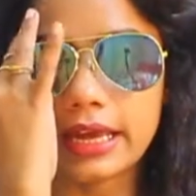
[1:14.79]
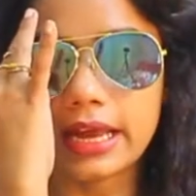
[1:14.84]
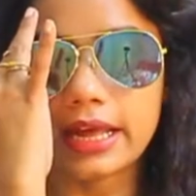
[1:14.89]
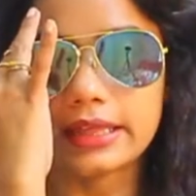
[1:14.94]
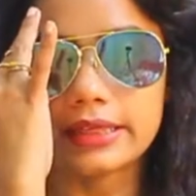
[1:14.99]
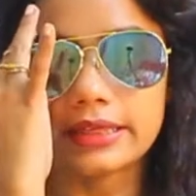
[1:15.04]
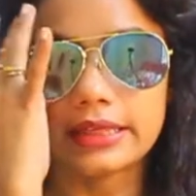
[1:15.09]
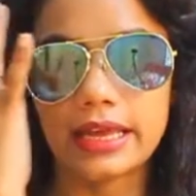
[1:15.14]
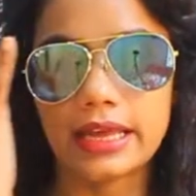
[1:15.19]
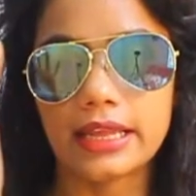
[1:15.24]

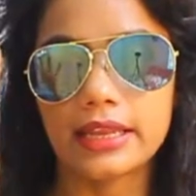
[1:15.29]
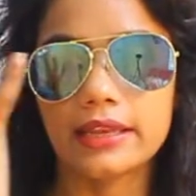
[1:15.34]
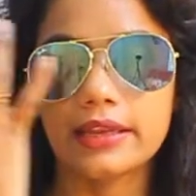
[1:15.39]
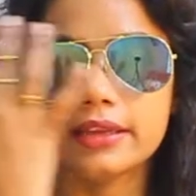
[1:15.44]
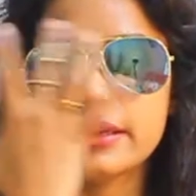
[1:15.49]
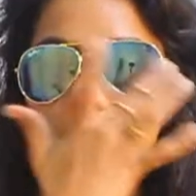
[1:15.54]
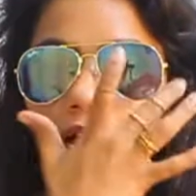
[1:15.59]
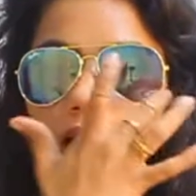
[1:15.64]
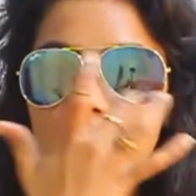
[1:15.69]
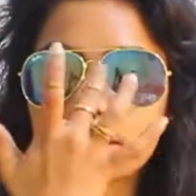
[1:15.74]
And then
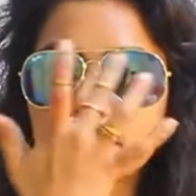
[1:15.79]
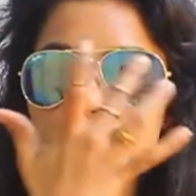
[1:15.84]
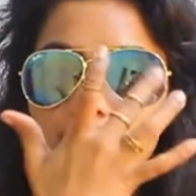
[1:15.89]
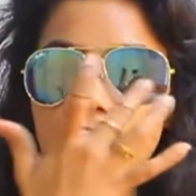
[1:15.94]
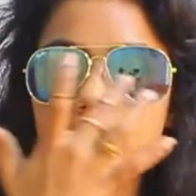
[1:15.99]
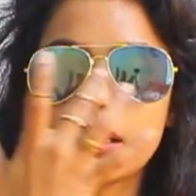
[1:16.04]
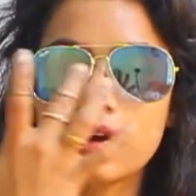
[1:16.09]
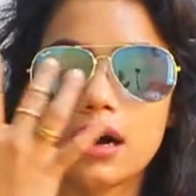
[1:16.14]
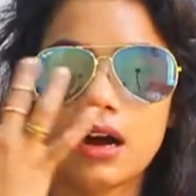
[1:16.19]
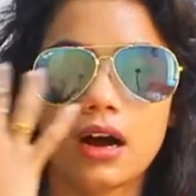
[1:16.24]

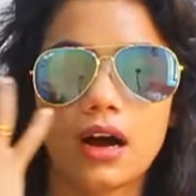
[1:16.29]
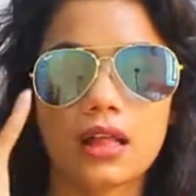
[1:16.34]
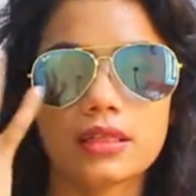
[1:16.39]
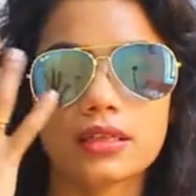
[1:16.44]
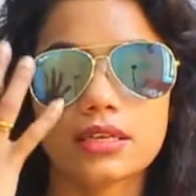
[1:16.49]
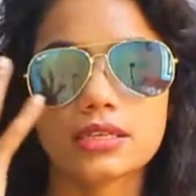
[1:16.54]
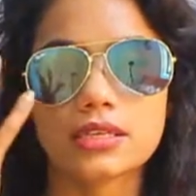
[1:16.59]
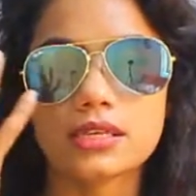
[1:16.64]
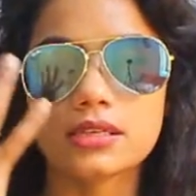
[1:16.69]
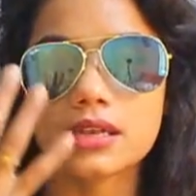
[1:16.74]

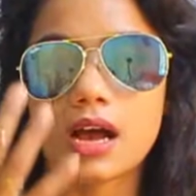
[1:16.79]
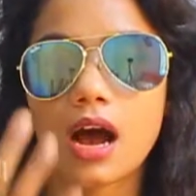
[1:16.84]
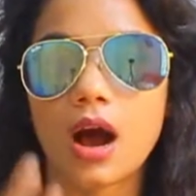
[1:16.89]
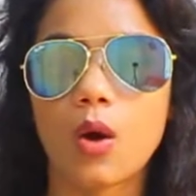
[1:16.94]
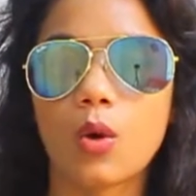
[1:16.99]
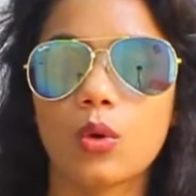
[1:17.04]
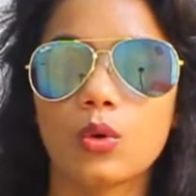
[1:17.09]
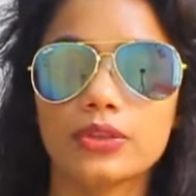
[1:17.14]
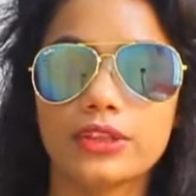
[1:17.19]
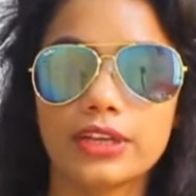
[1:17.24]
this is
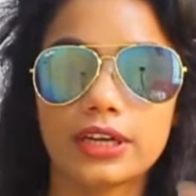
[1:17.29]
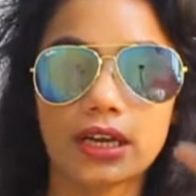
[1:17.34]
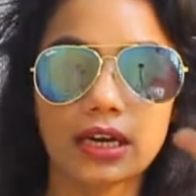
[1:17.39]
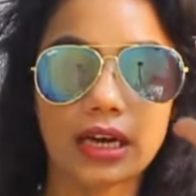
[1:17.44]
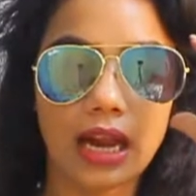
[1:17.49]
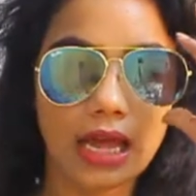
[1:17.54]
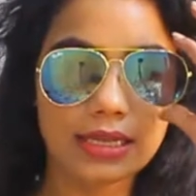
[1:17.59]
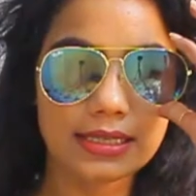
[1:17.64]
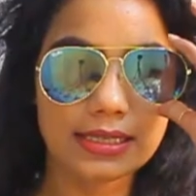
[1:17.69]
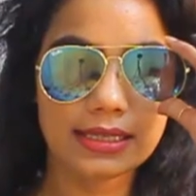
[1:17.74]
how the
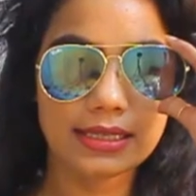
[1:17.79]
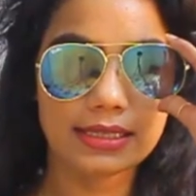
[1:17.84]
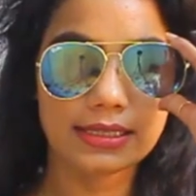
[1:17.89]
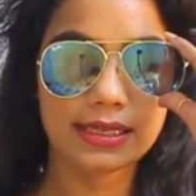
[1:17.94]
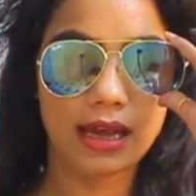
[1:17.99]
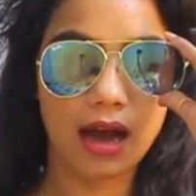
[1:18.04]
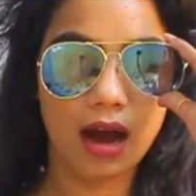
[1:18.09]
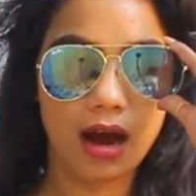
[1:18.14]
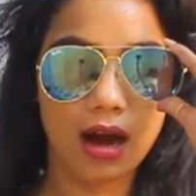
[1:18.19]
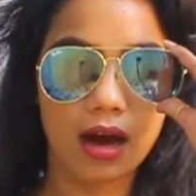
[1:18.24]

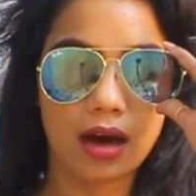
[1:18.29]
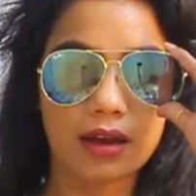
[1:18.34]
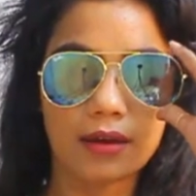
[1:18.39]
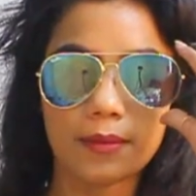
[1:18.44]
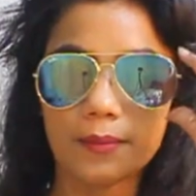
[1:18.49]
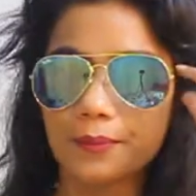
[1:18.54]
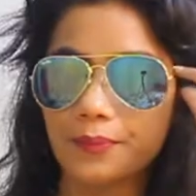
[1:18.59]
glasses are.